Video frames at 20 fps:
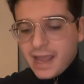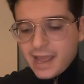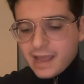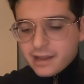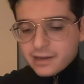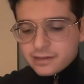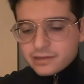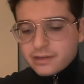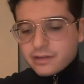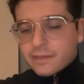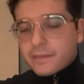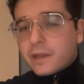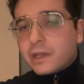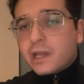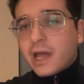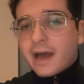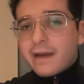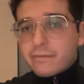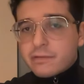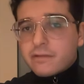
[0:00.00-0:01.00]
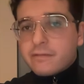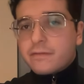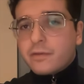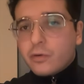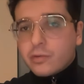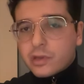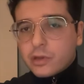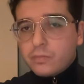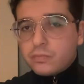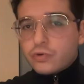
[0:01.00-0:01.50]
and the lives of
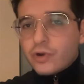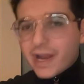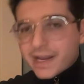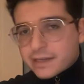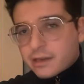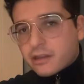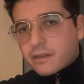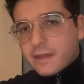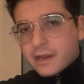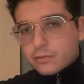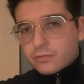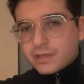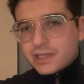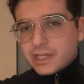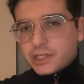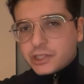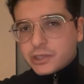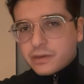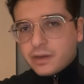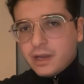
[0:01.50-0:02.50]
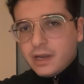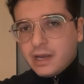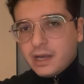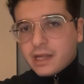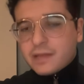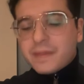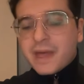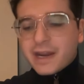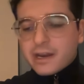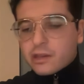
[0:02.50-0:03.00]
those who practice that religion.
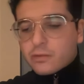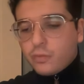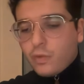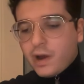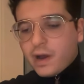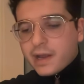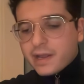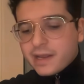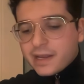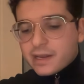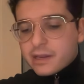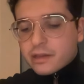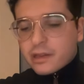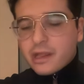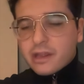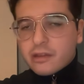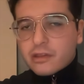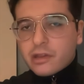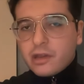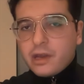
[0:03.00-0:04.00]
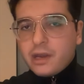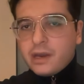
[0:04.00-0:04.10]
That is why it says